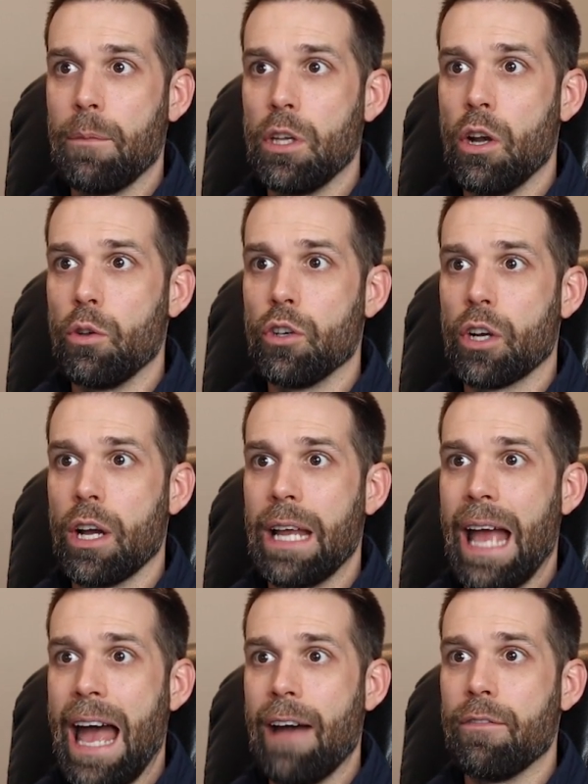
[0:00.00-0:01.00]
you're going
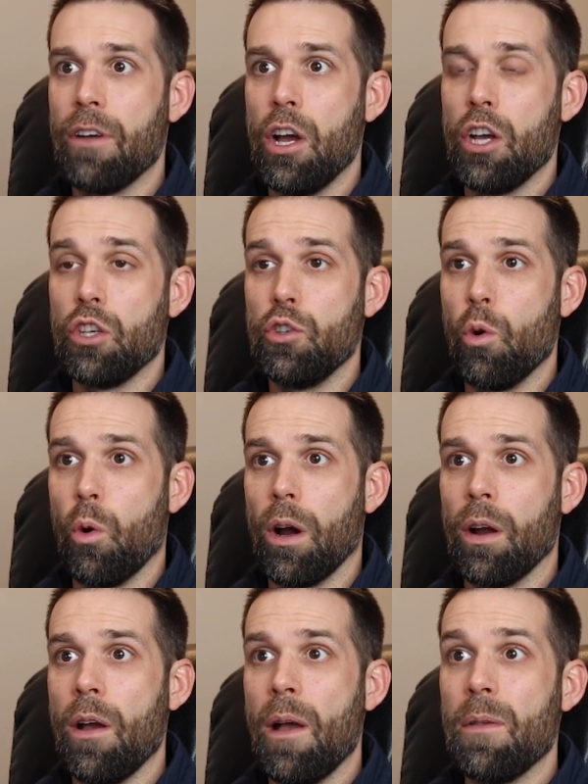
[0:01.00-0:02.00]
to have
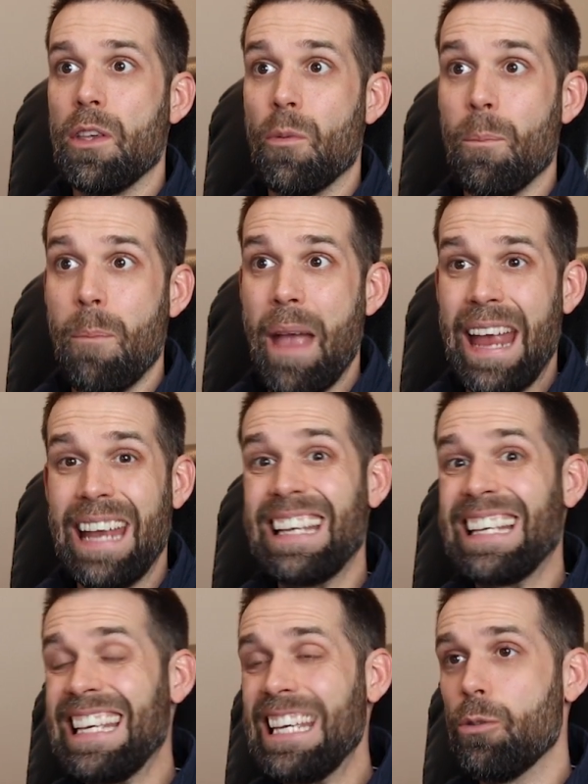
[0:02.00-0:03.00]
your
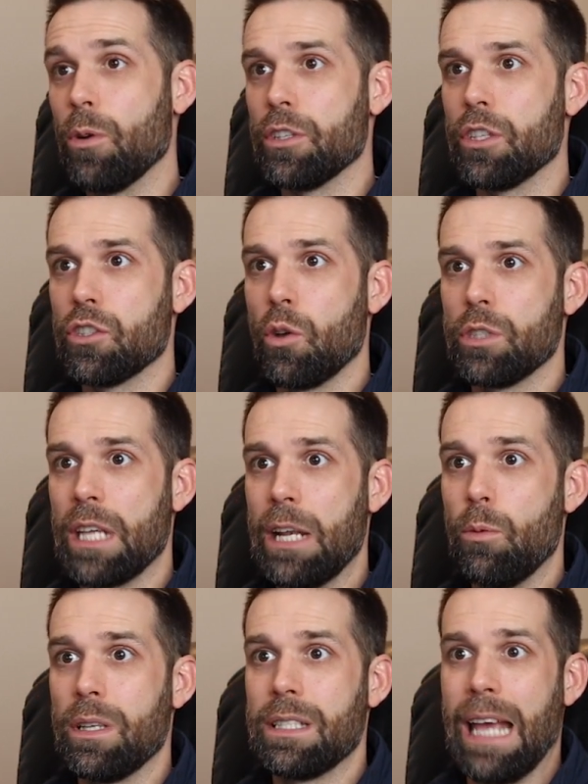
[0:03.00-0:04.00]
main keywords
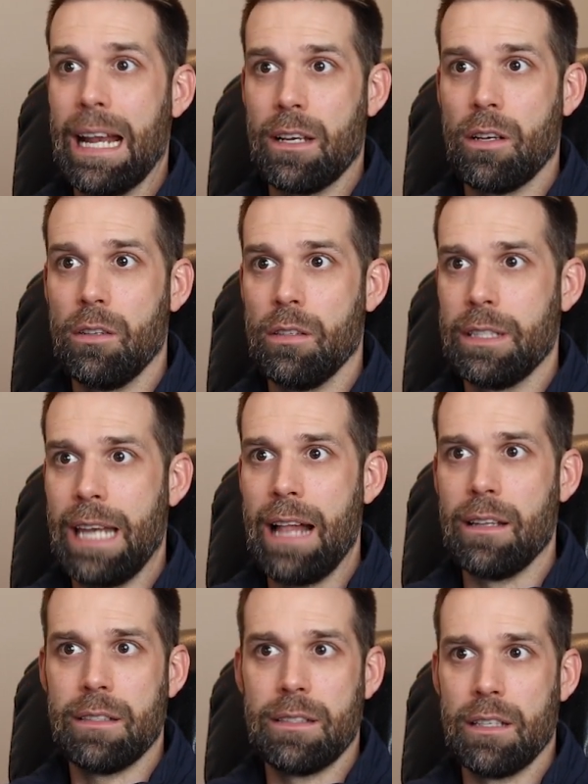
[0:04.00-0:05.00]
associated with technical
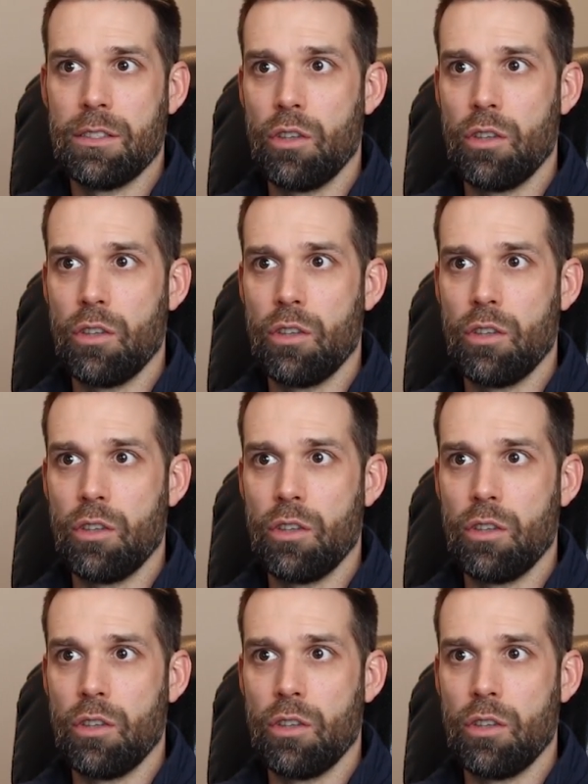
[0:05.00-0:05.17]
analysis.